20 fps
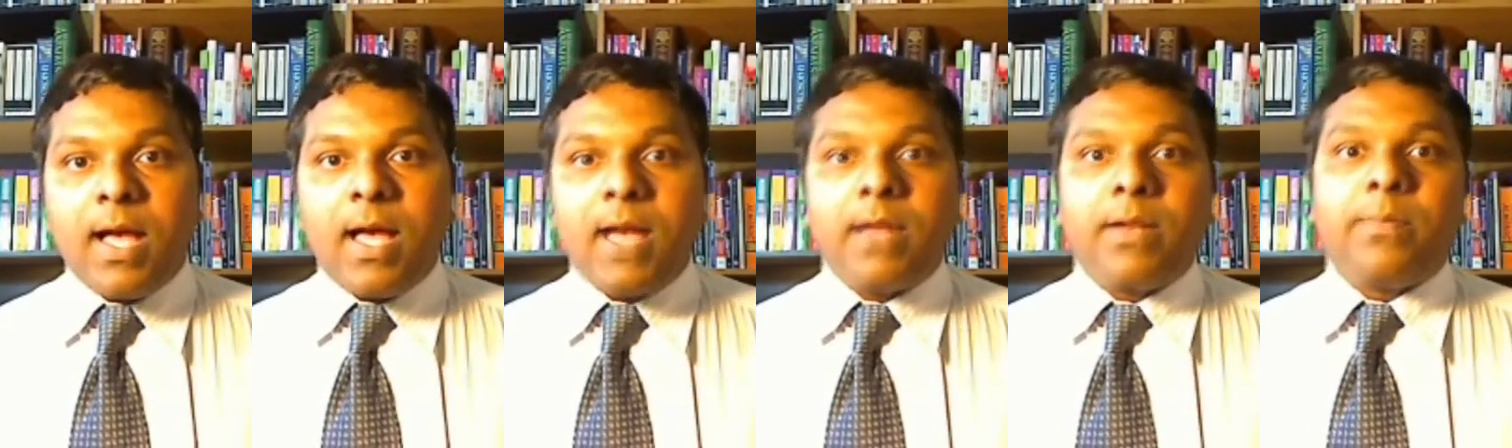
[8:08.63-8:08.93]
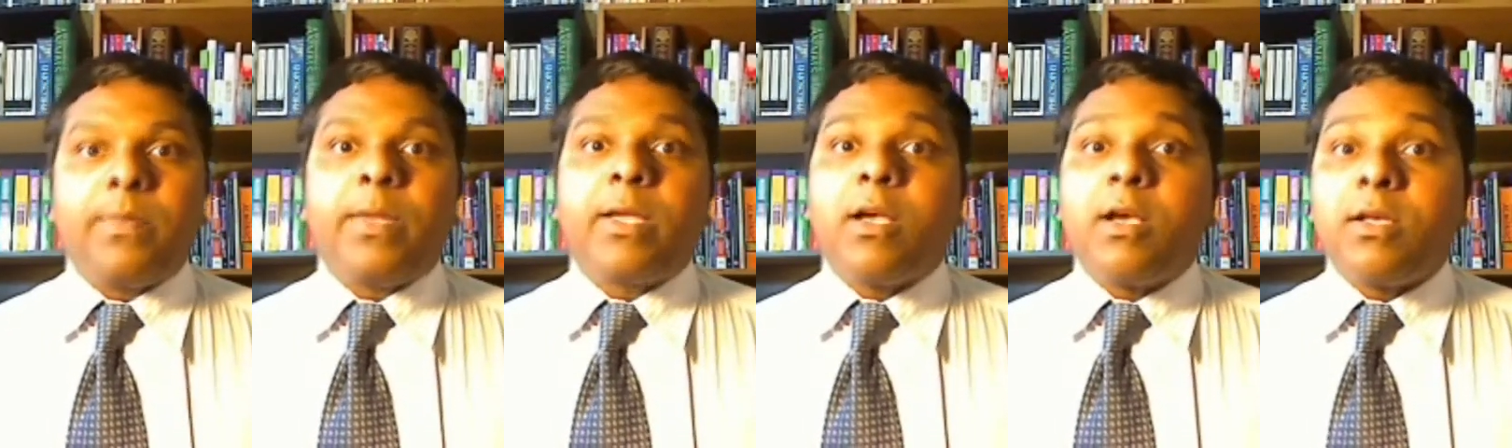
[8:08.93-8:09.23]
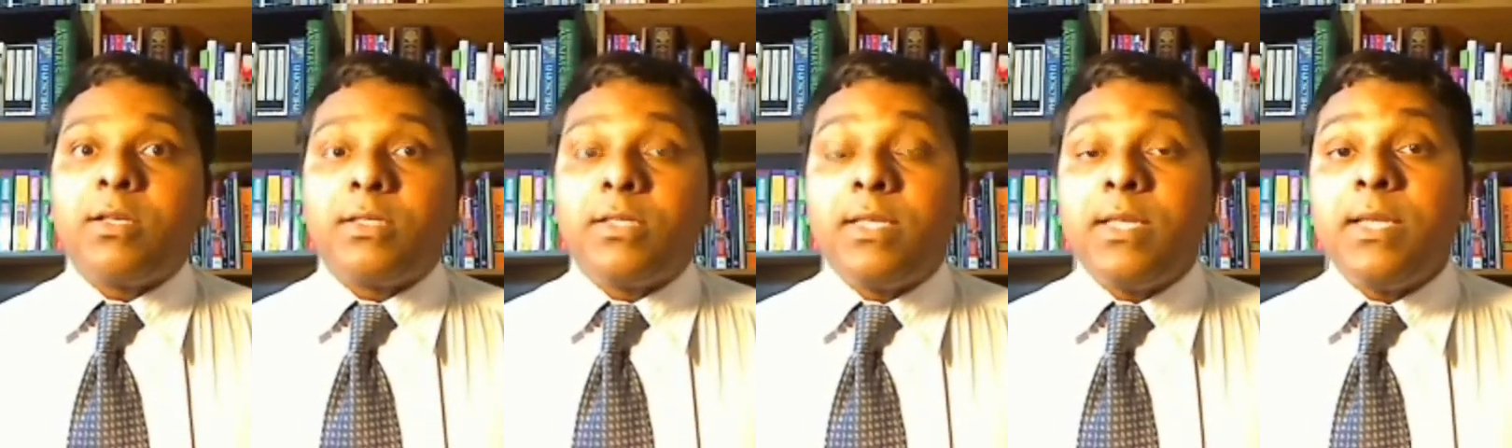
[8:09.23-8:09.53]
And
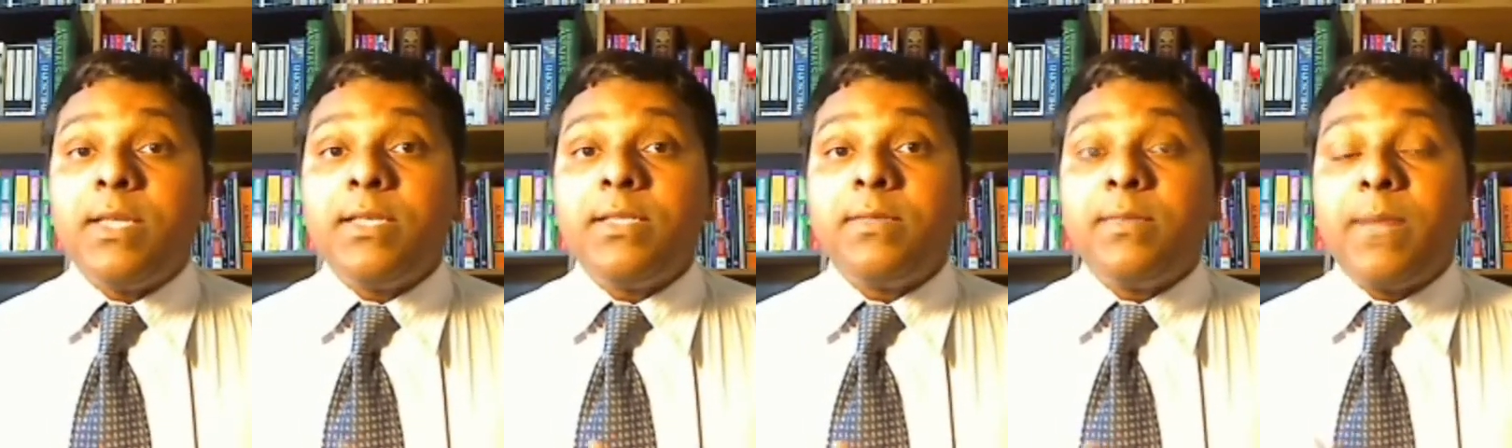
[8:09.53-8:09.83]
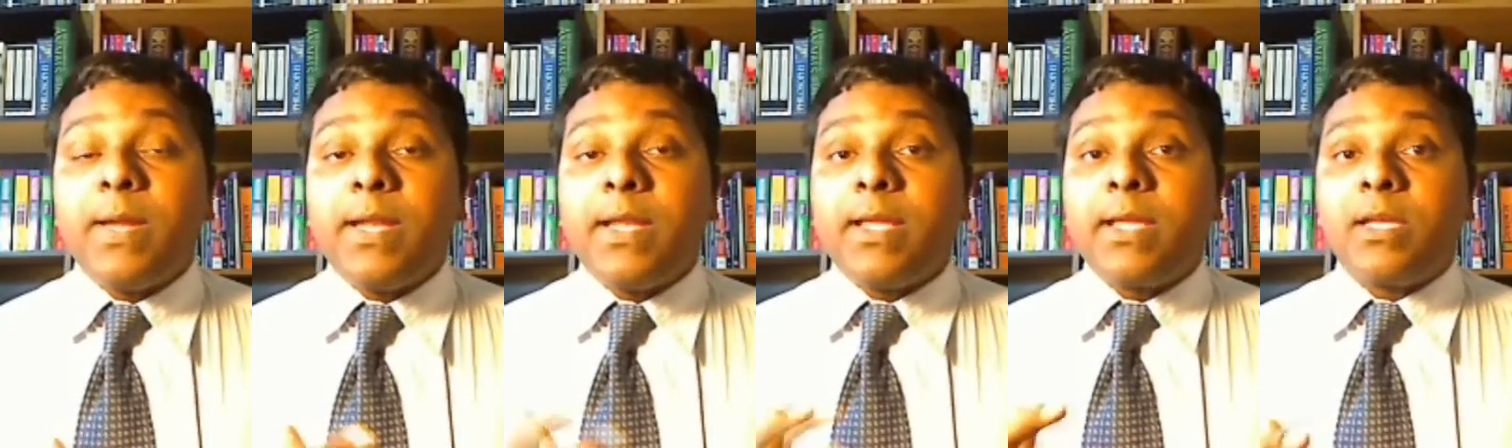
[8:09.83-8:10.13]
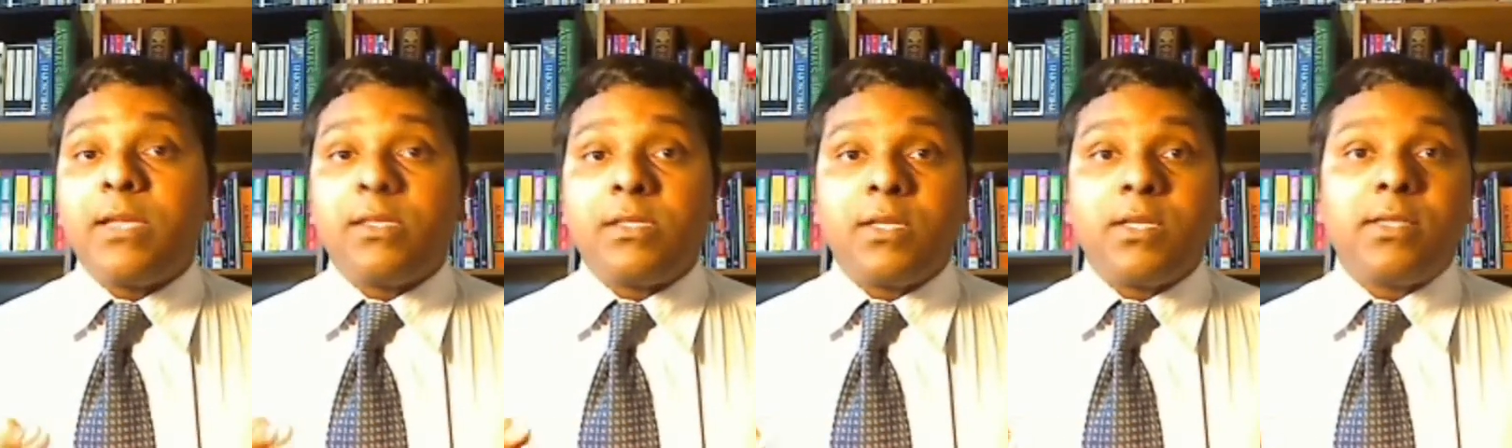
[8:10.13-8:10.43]
because these
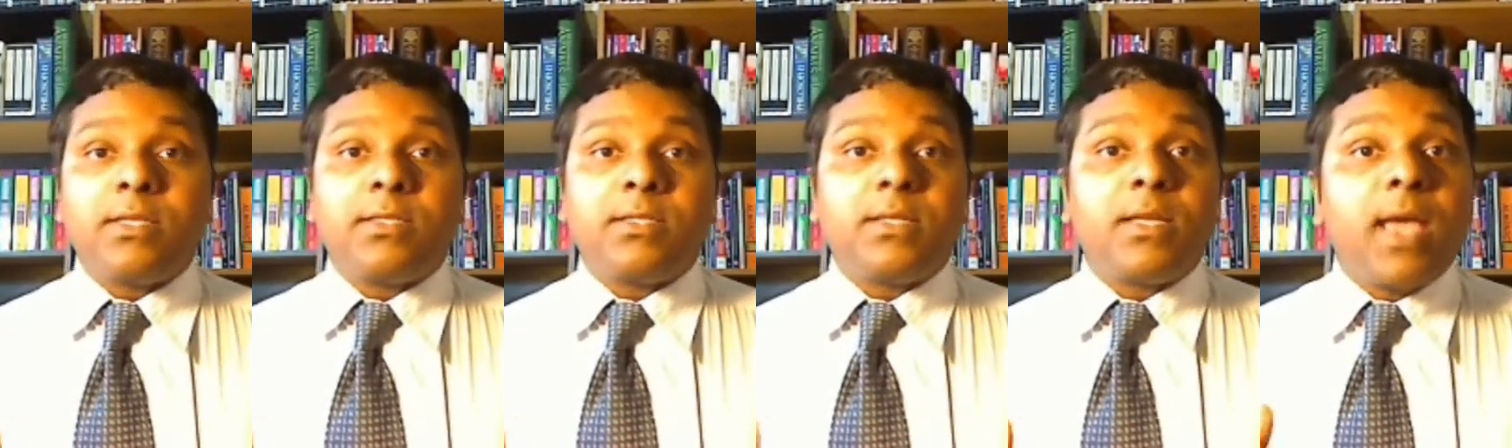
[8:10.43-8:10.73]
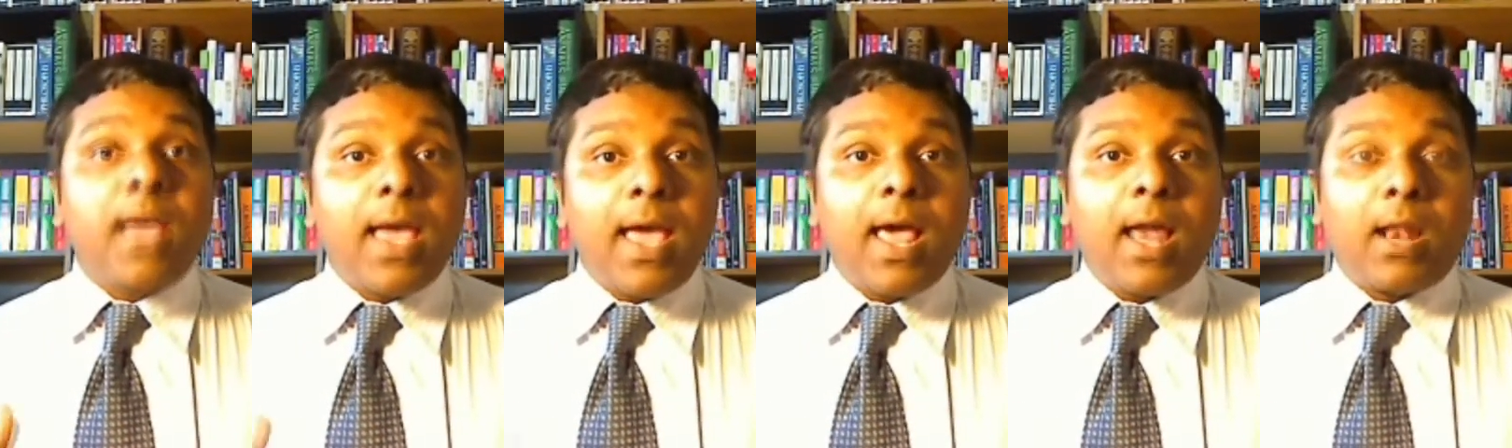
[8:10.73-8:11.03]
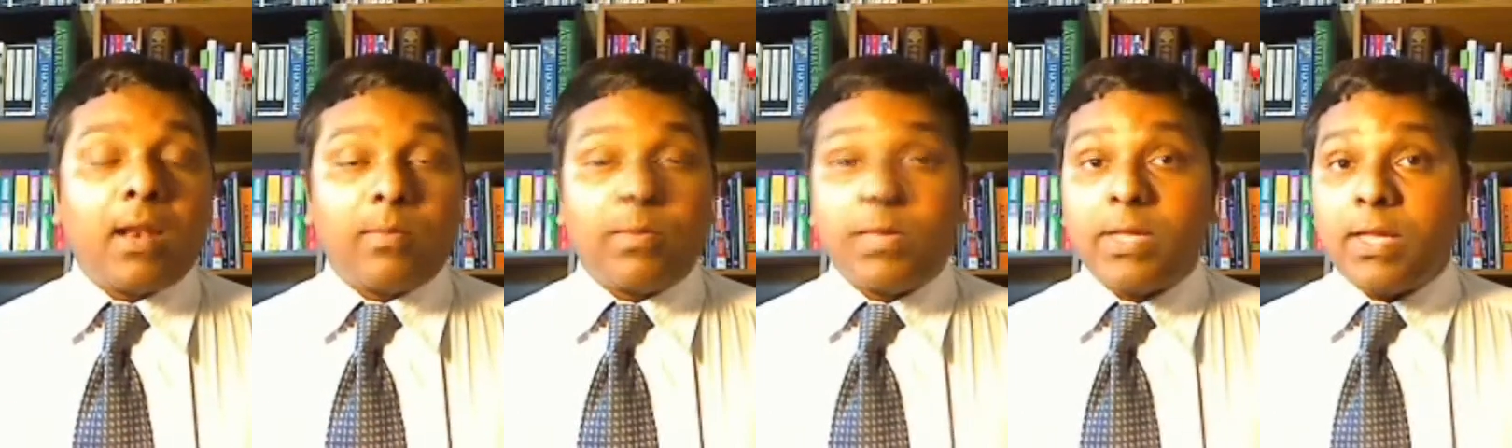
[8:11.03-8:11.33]
medications
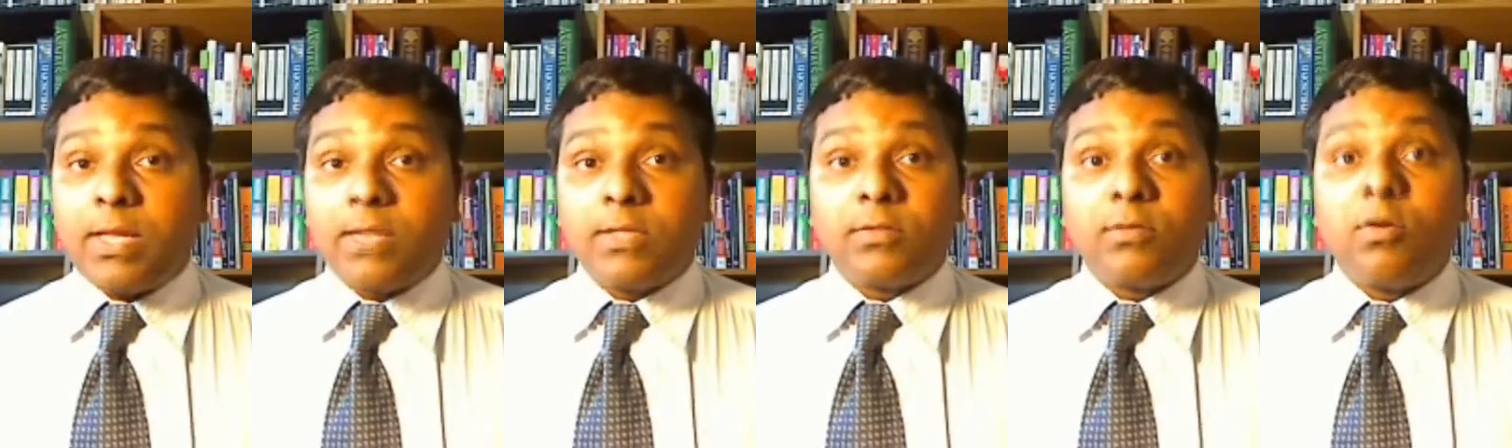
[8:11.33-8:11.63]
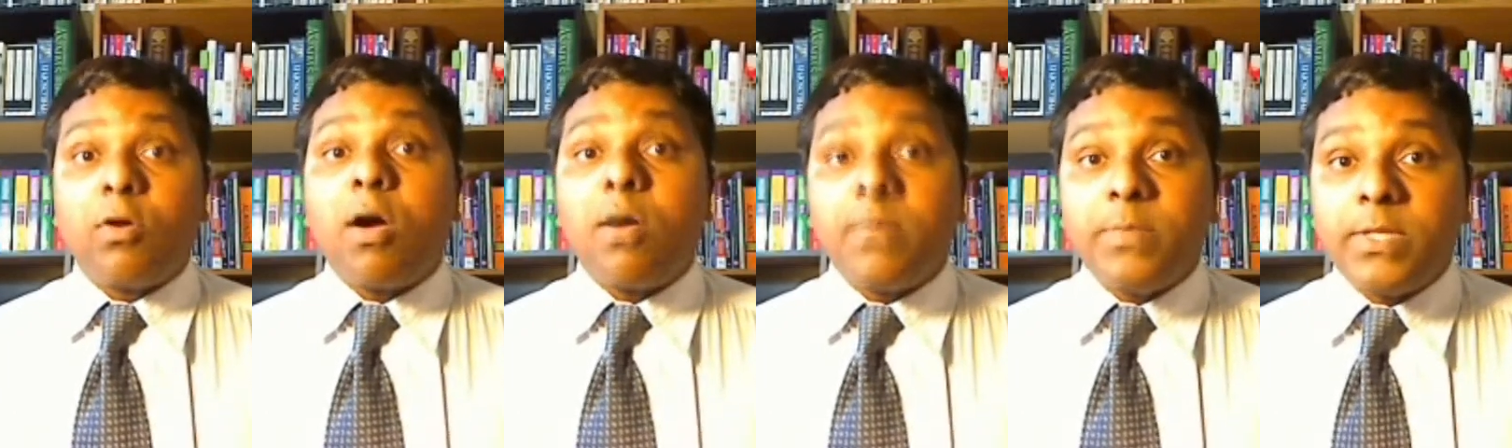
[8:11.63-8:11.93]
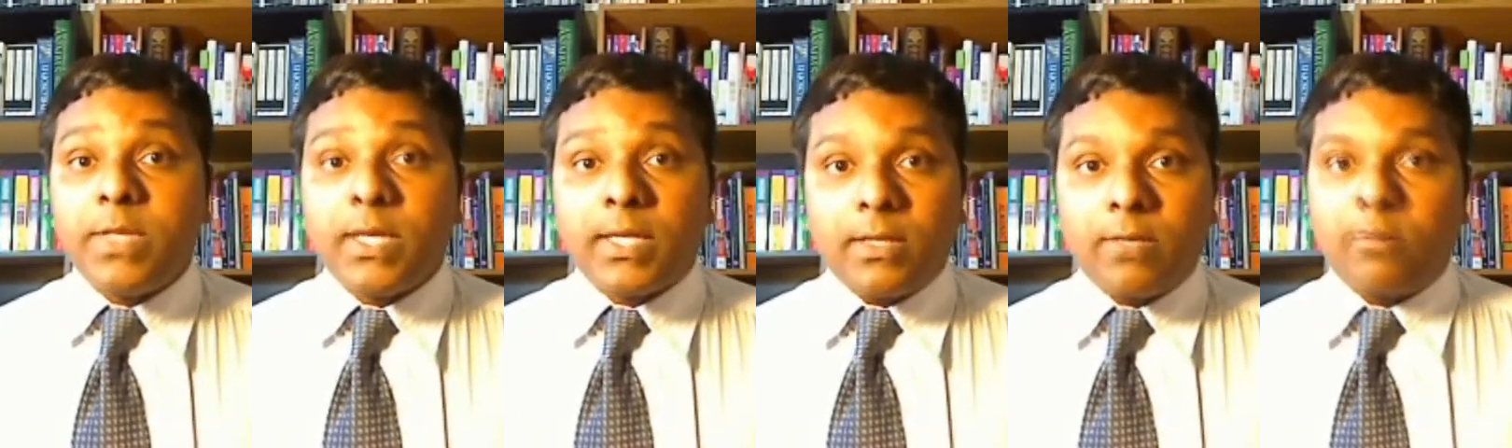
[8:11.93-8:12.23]
help, there is no
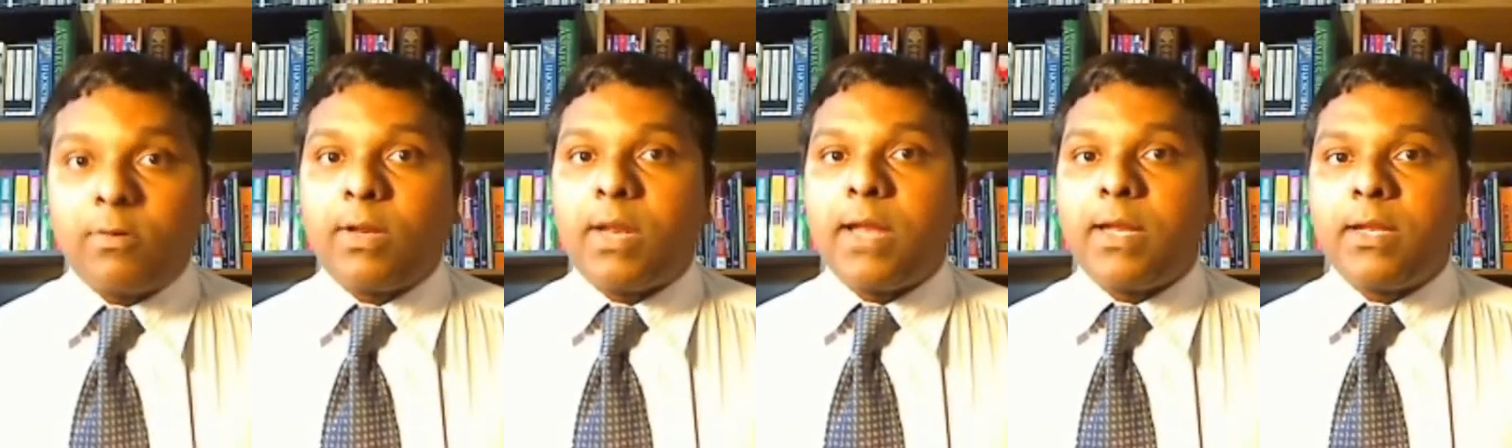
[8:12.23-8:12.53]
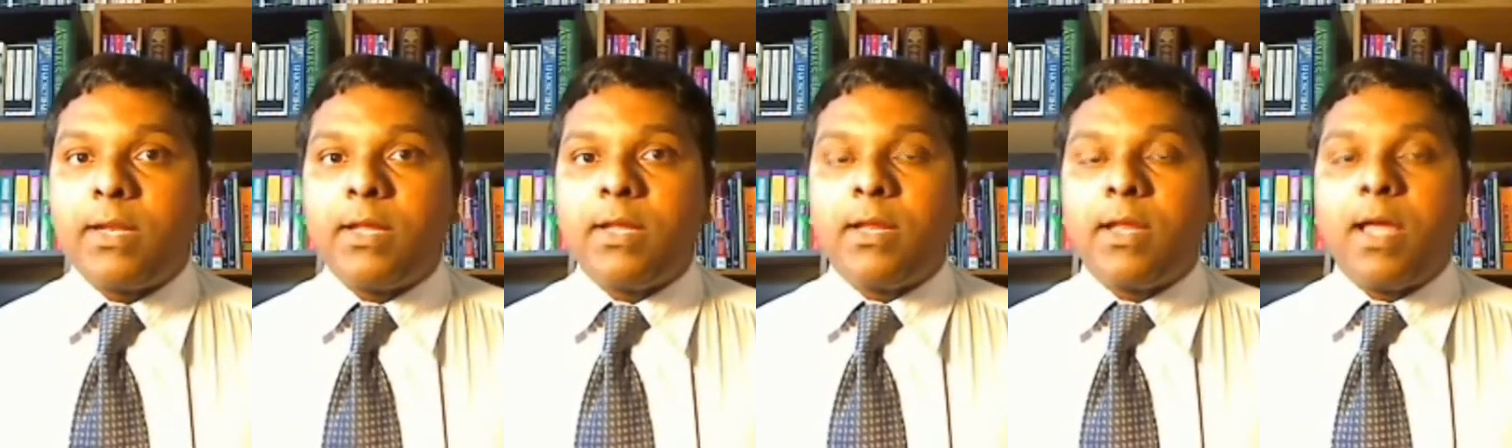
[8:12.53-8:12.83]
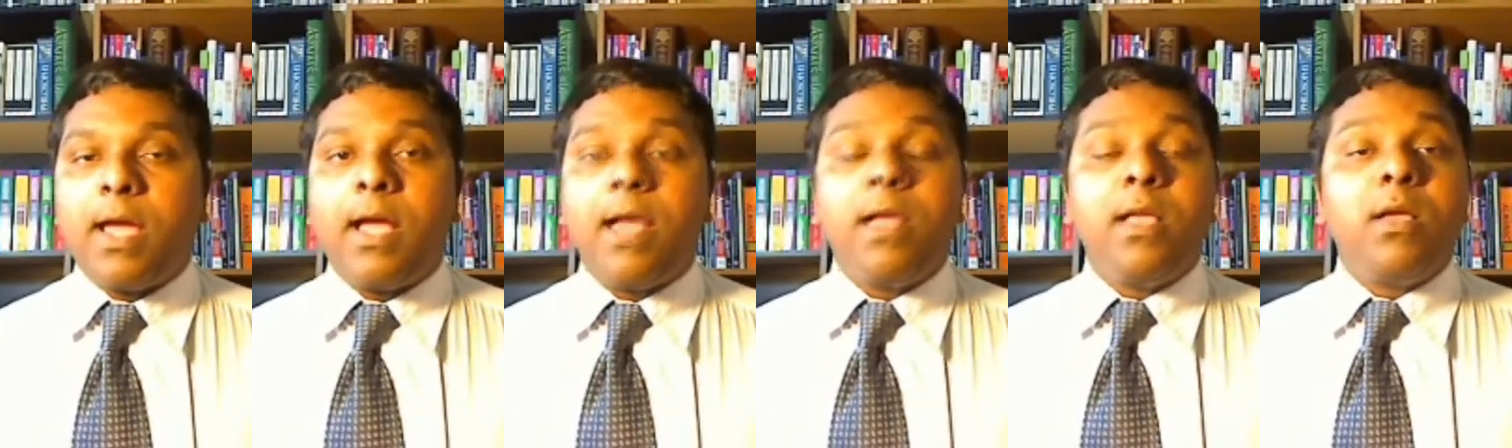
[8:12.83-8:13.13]
objective
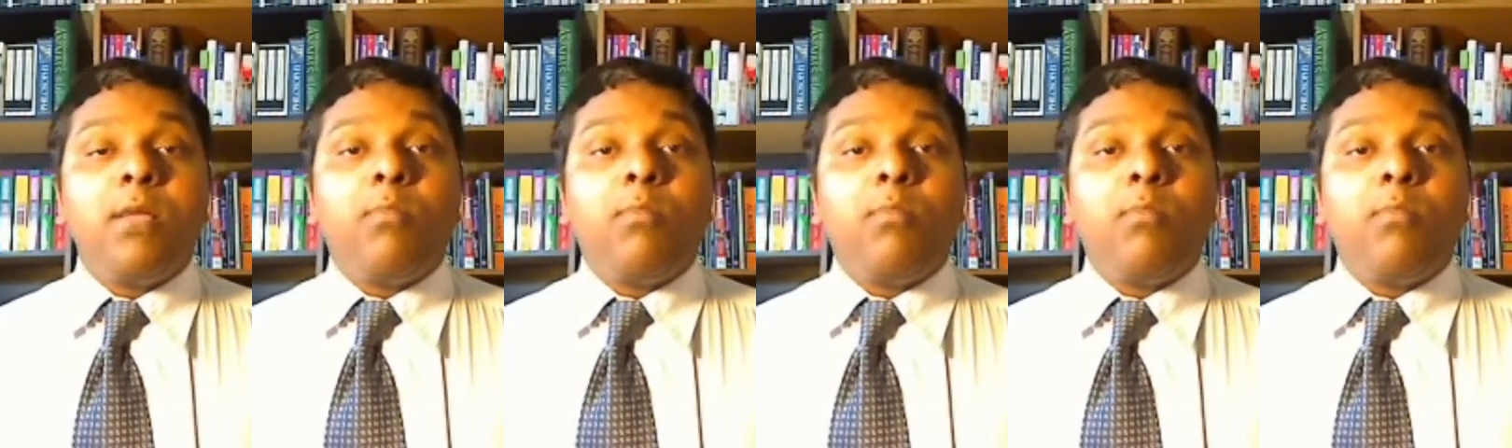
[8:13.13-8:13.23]
criteria,